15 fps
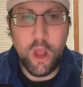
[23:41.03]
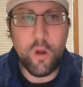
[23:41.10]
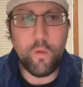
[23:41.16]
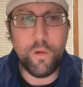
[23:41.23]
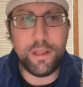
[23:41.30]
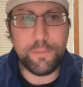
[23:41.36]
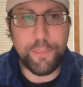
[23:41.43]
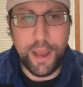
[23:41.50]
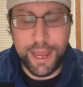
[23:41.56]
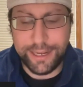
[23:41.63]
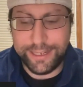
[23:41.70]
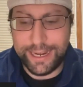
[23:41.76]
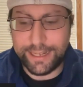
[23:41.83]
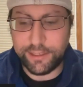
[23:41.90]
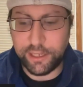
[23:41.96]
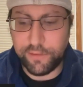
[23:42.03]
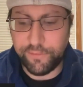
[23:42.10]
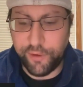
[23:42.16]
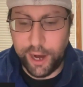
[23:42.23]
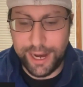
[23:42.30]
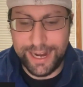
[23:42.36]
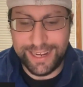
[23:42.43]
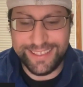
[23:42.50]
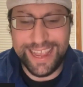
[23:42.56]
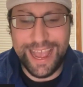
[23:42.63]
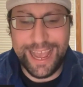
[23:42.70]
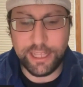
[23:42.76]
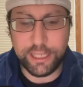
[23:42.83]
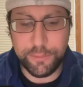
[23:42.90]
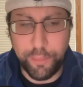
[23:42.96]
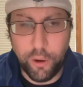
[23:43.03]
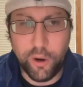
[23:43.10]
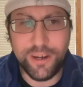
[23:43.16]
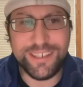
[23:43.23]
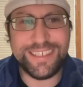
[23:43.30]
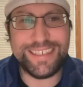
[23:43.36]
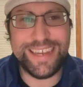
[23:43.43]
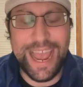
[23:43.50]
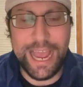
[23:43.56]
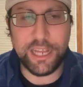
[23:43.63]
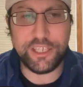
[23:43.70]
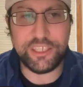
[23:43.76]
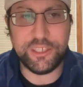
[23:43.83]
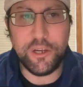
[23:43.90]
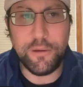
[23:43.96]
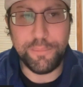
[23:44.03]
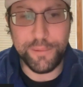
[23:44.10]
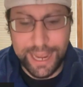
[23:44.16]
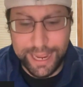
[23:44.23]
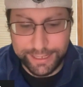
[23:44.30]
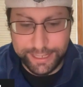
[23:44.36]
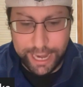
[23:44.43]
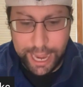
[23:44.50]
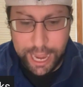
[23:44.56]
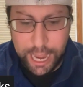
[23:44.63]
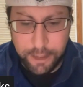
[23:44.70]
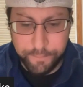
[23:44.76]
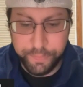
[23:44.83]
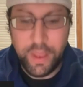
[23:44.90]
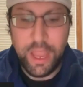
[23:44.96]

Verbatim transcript: with podcasts on Fridays at sports dash scoop dot com.